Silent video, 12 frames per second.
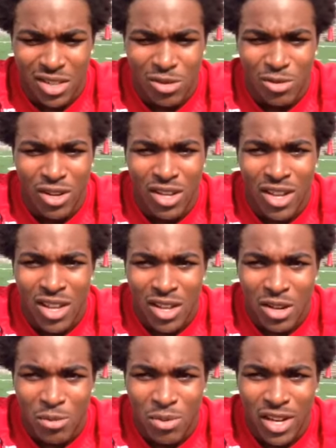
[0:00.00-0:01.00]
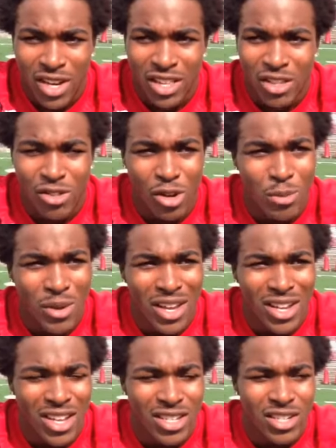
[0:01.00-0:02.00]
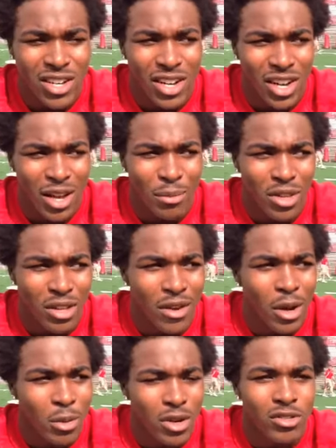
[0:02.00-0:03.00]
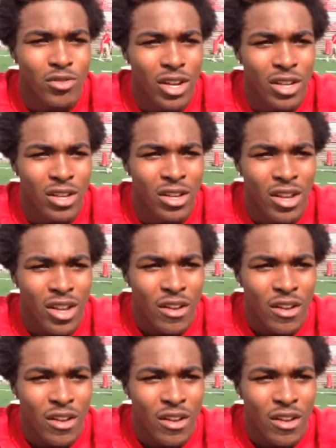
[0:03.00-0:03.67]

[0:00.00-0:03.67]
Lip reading: Three, you know, playing at the third back last year, I believe I was ready